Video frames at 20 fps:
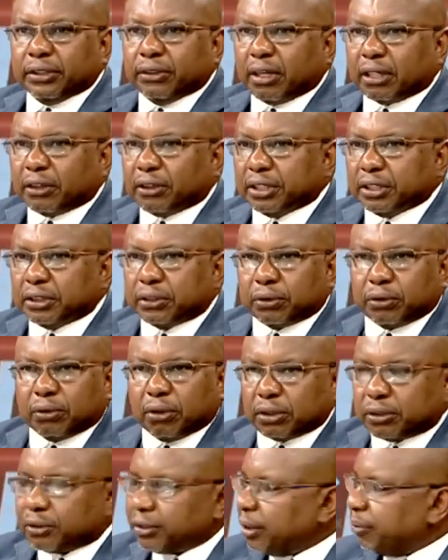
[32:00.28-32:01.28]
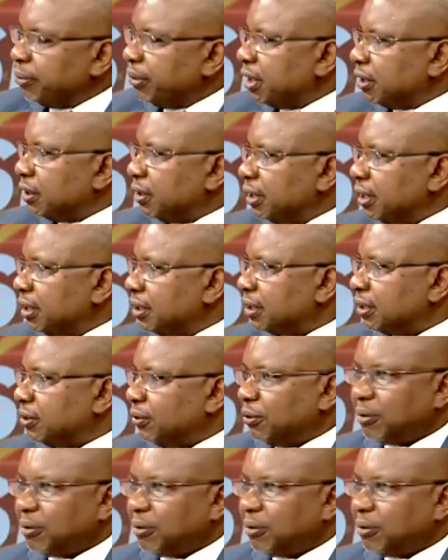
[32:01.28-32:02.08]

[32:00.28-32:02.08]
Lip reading: you are going to go to the Middle East,